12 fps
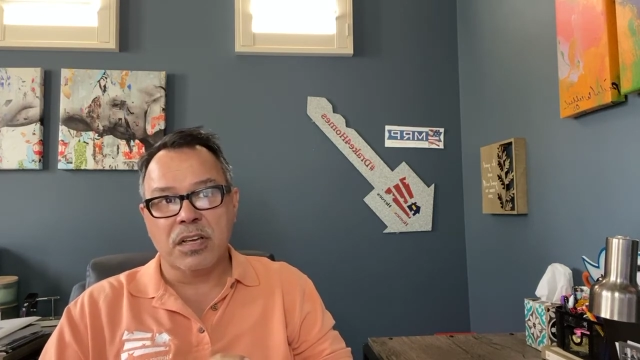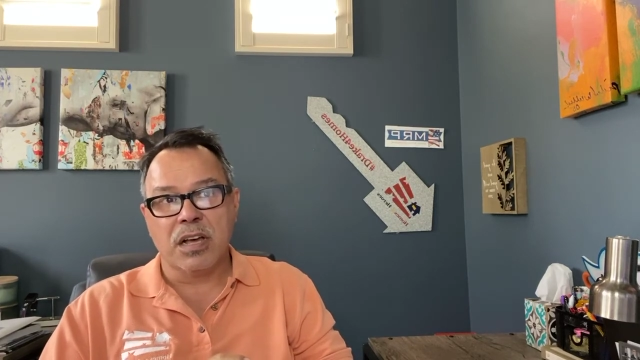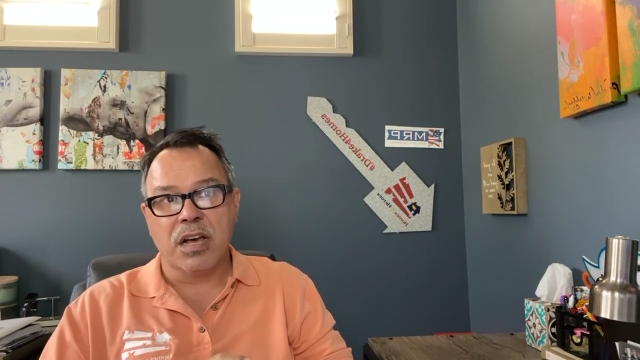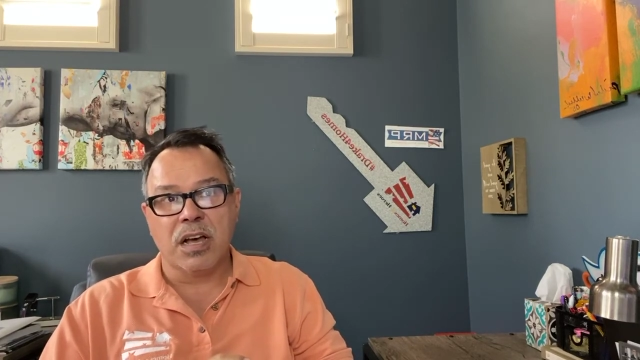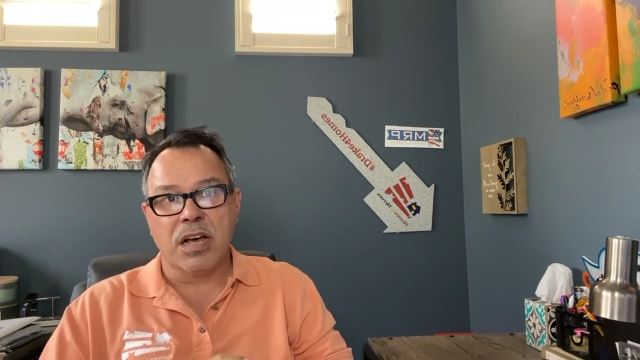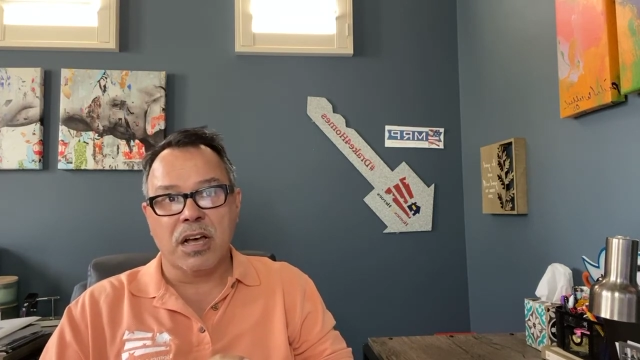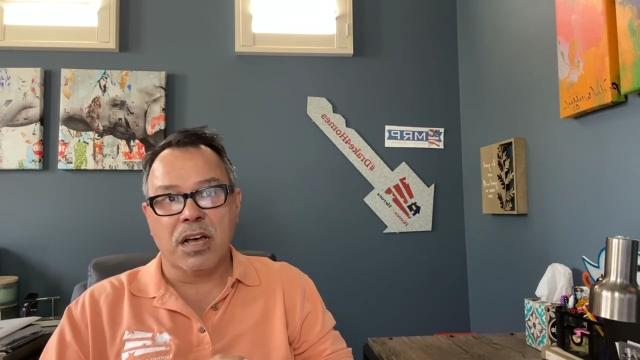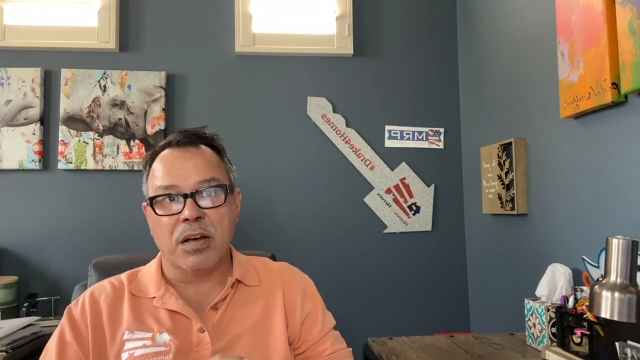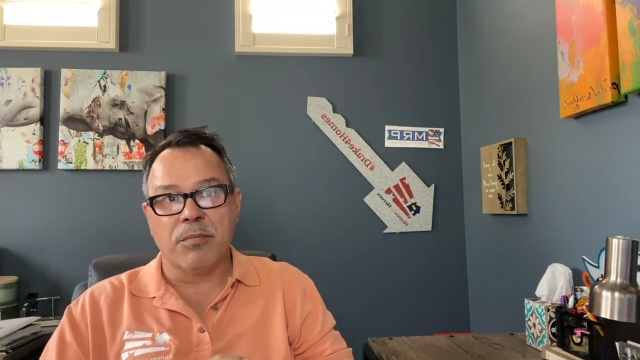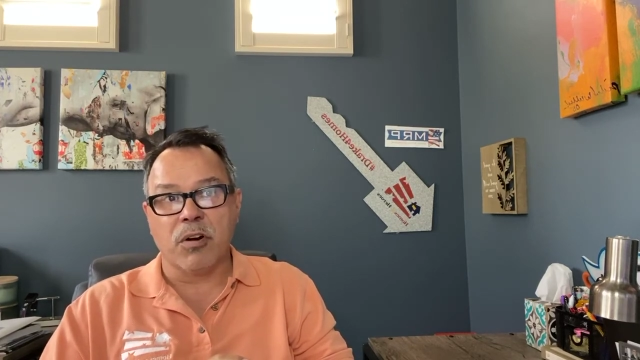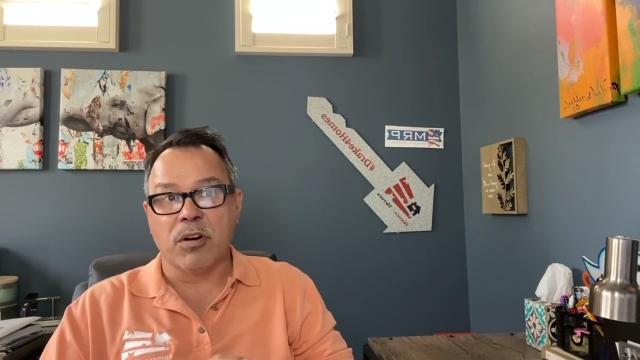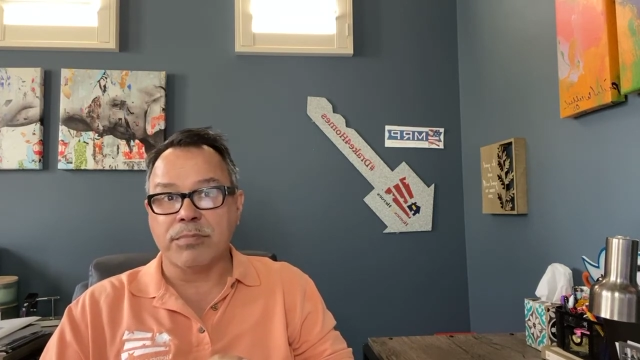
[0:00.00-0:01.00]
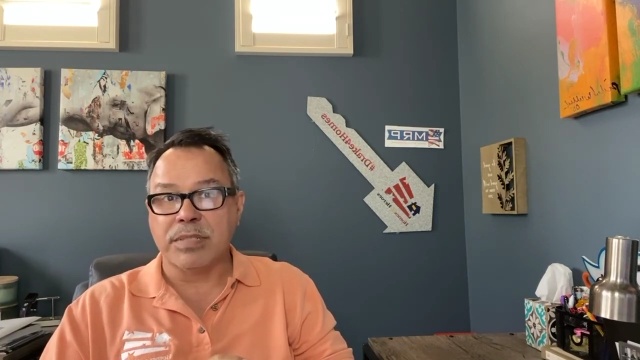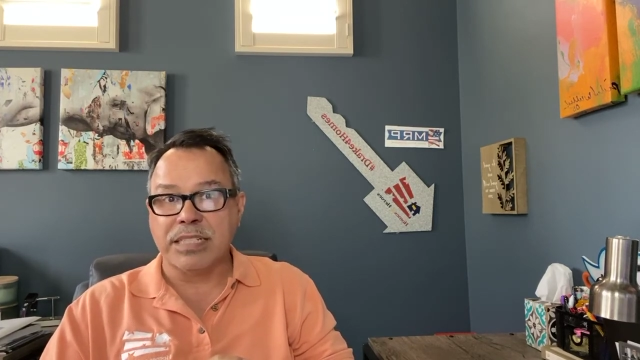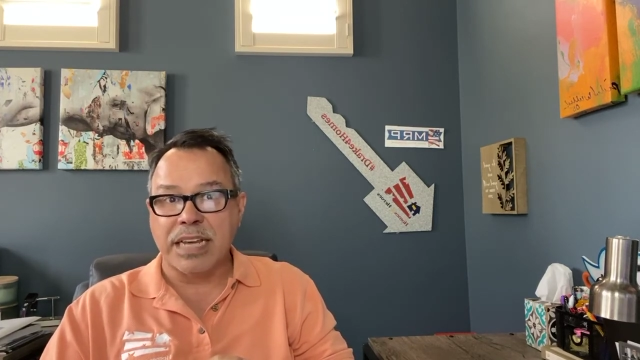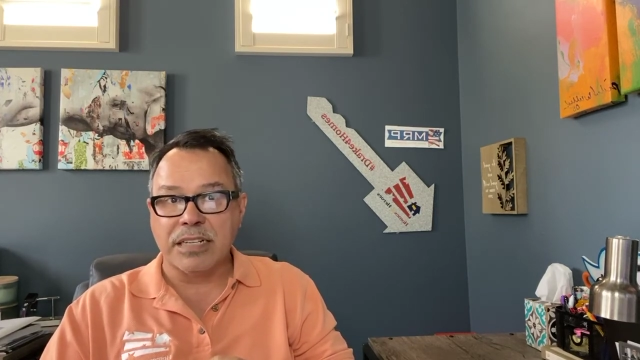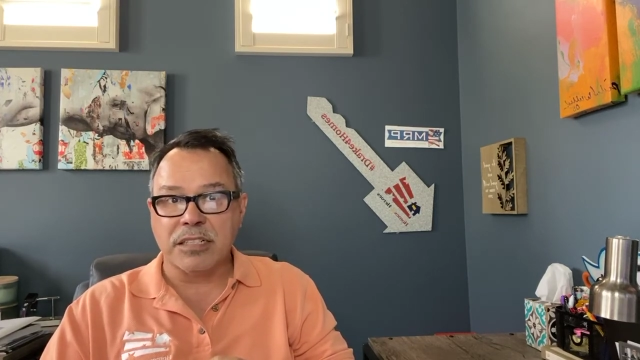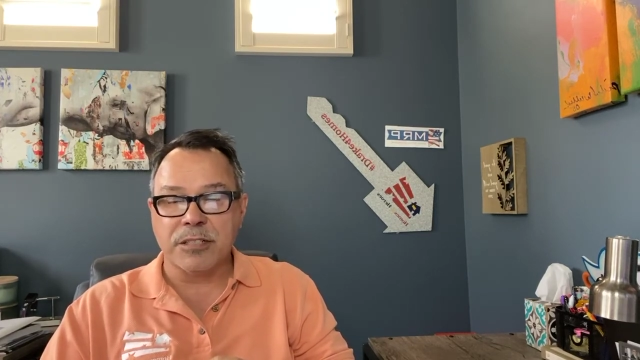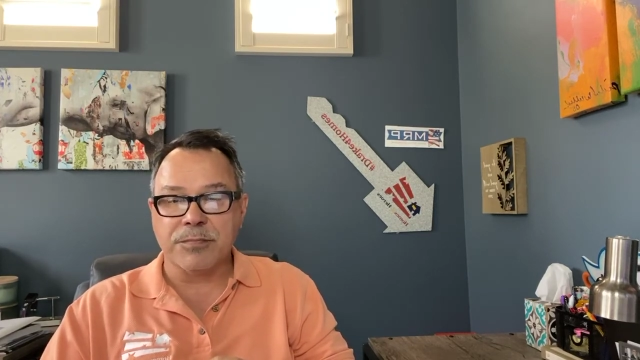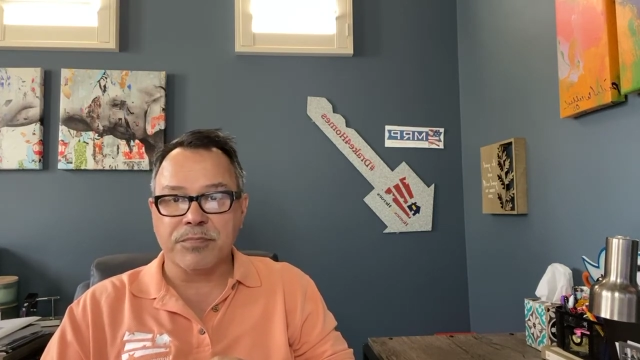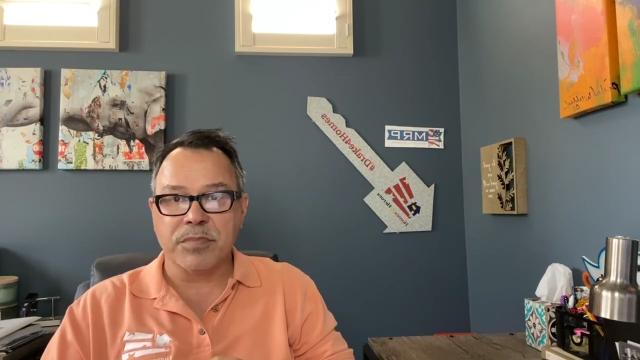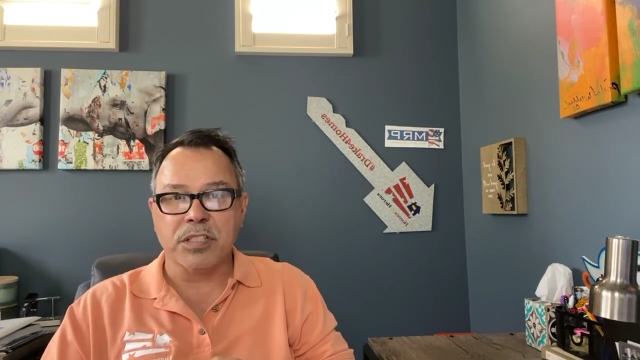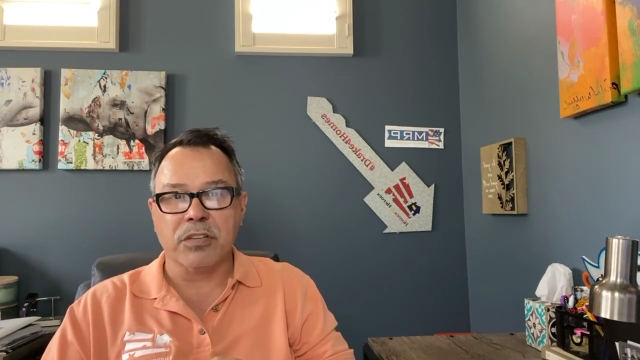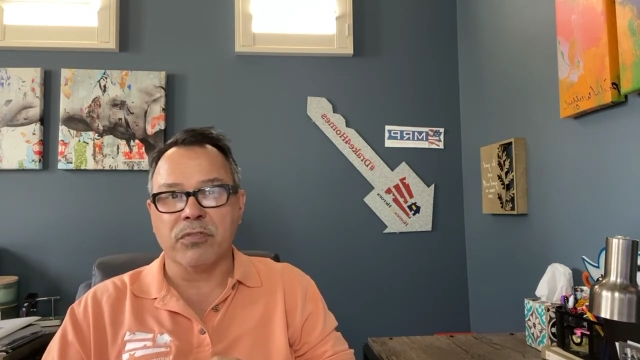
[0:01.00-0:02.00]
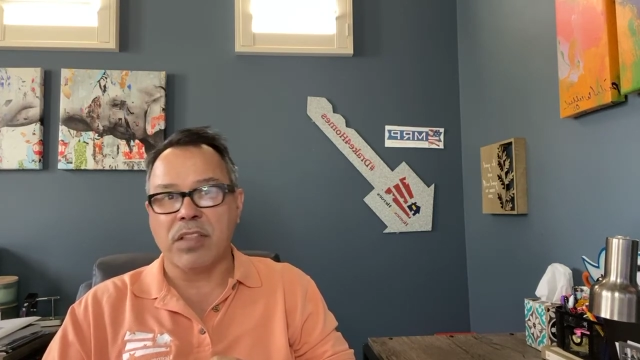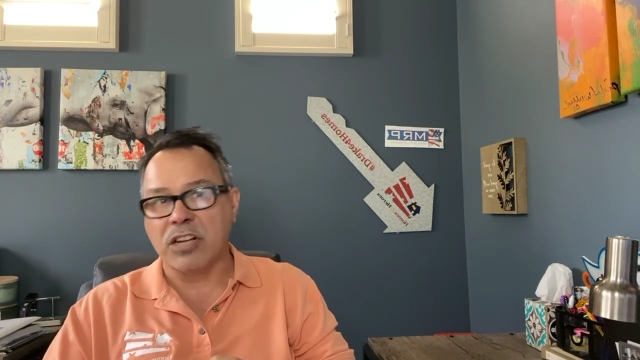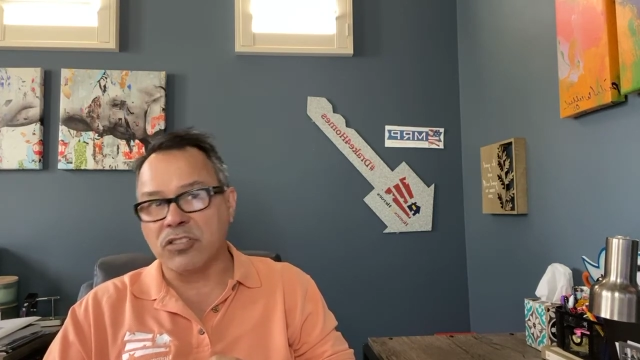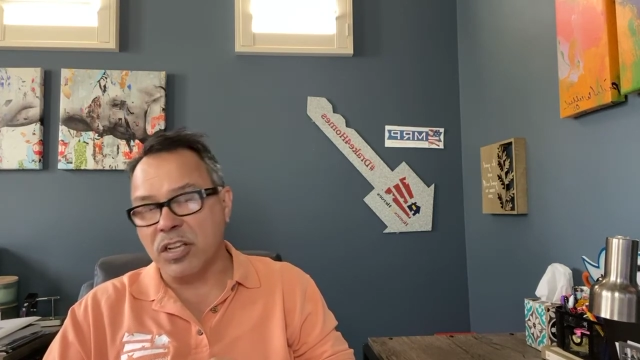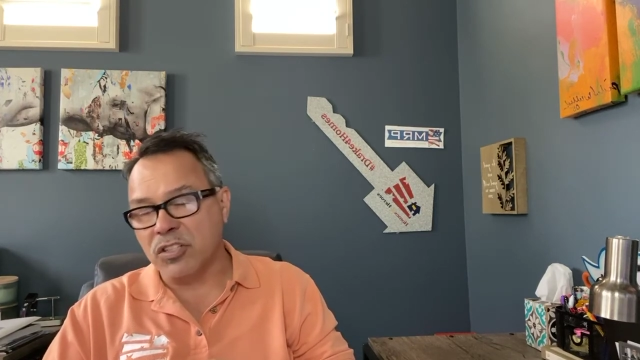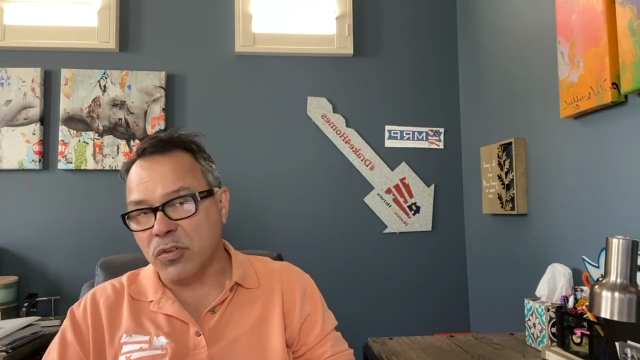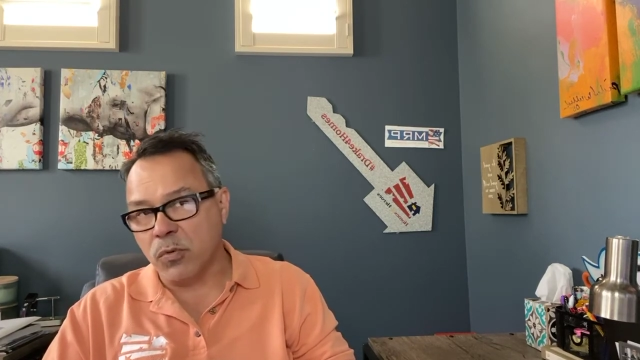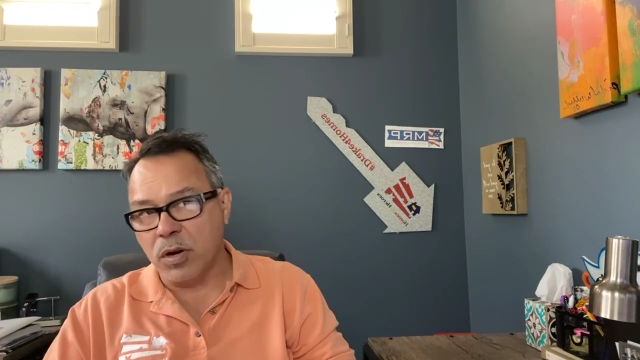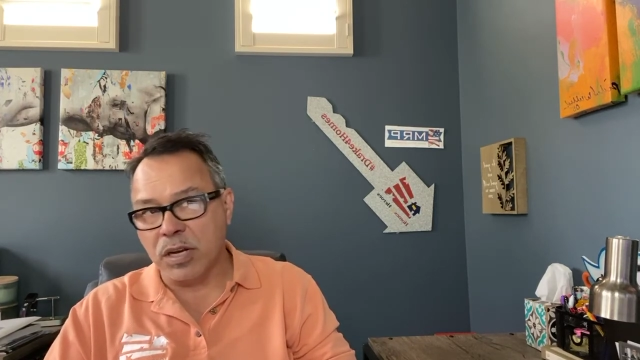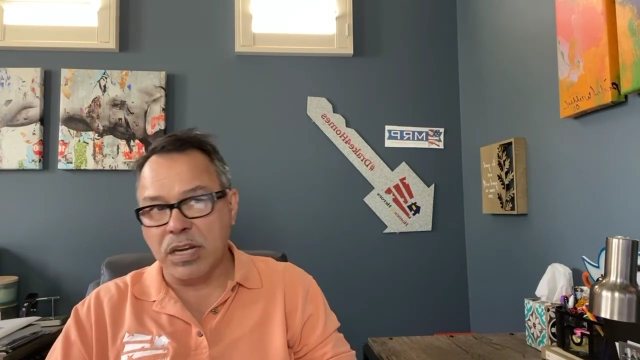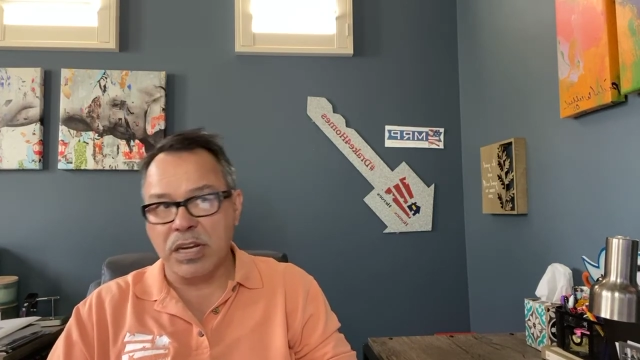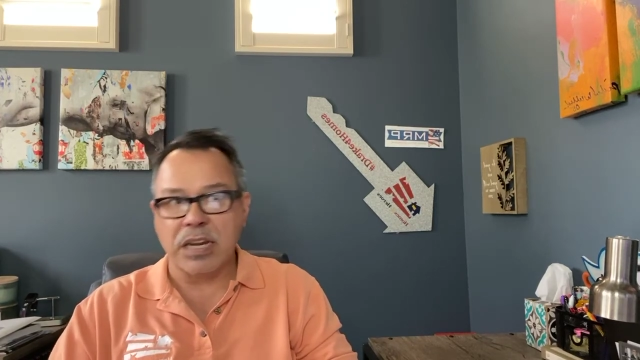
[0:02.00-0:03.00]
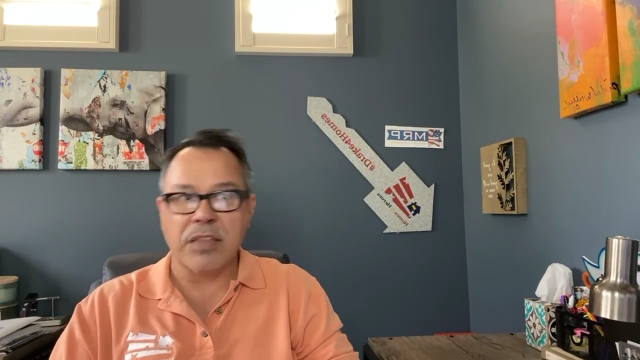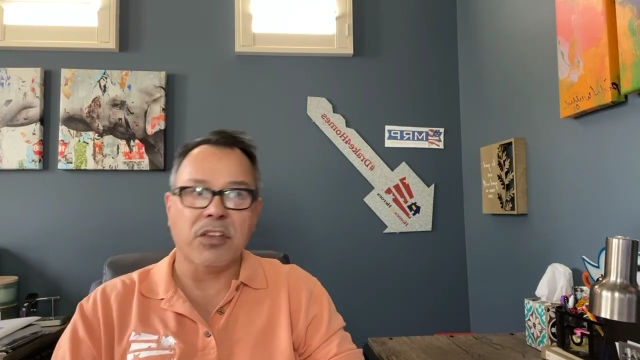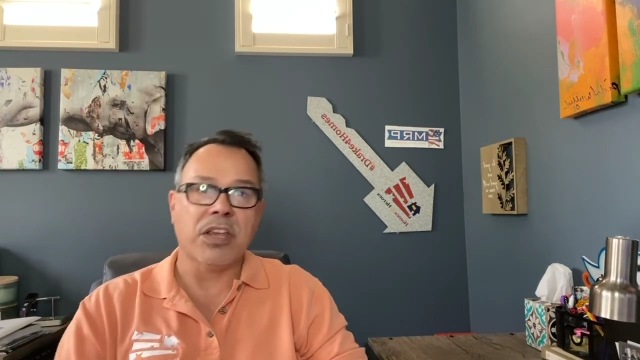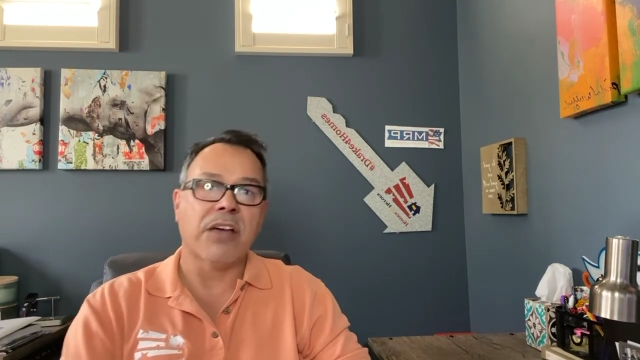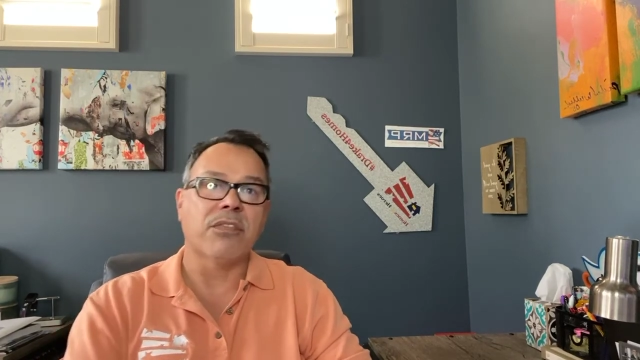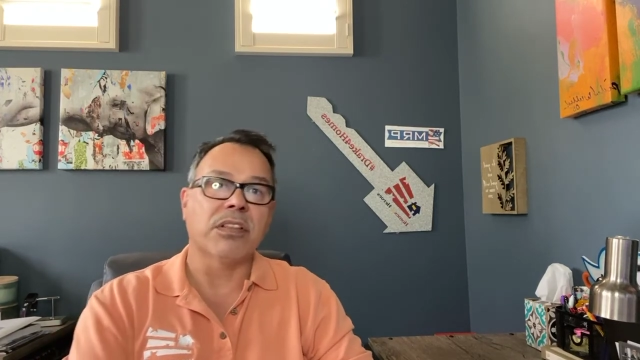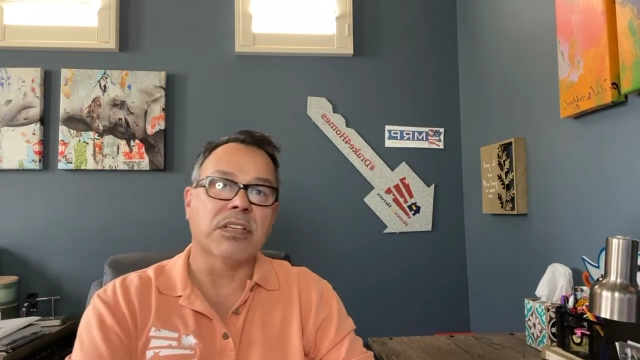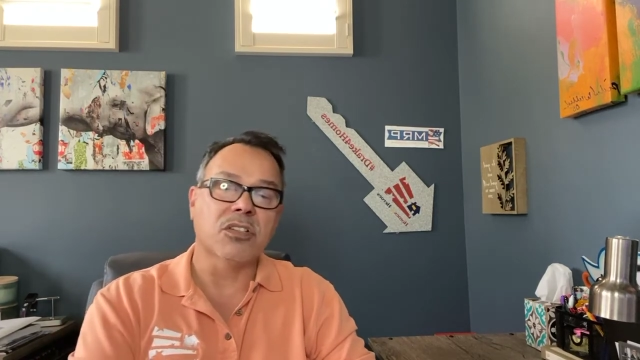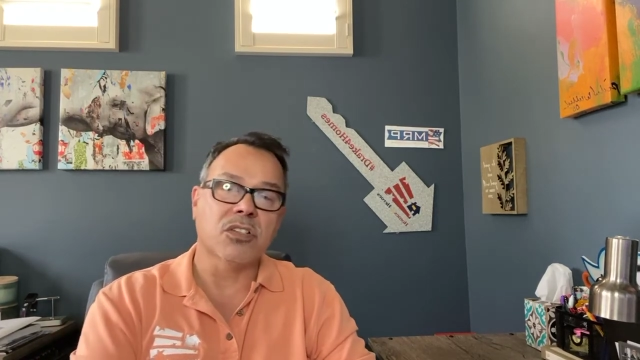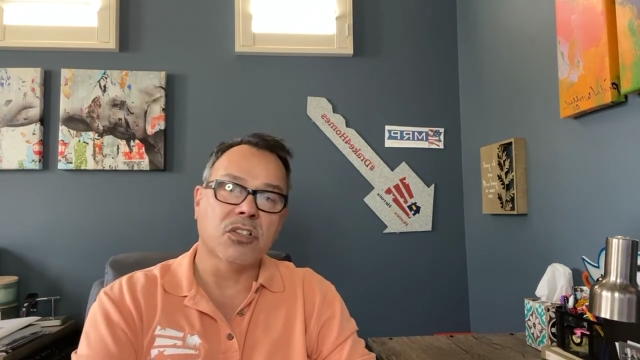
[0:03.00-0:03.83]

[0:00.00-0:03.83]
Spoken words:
are up to date. your flashlights are working, and that you have at least